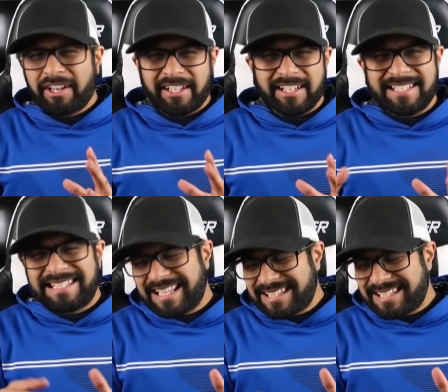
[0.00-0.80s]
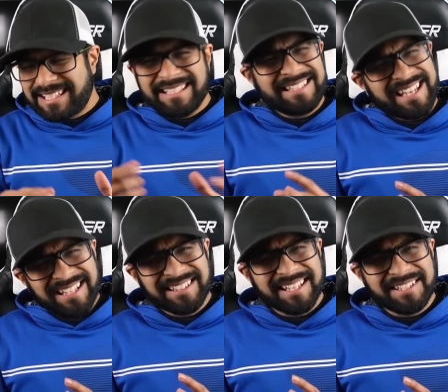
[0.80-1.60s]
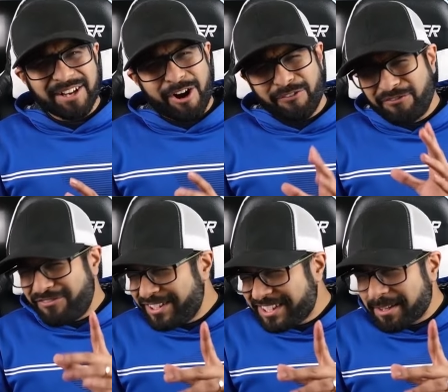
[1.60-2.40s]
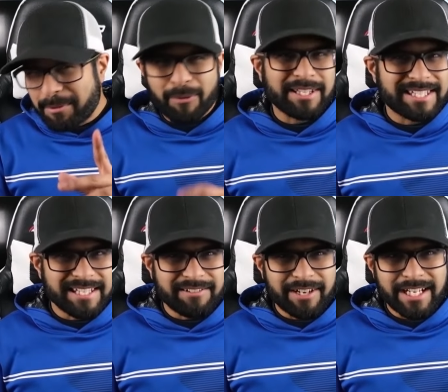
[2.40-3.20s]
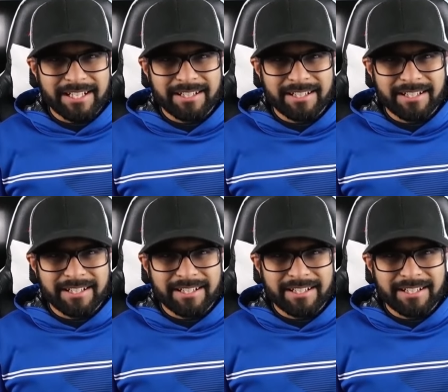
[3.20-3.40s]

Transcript: guys, let's kick things off with the number one secret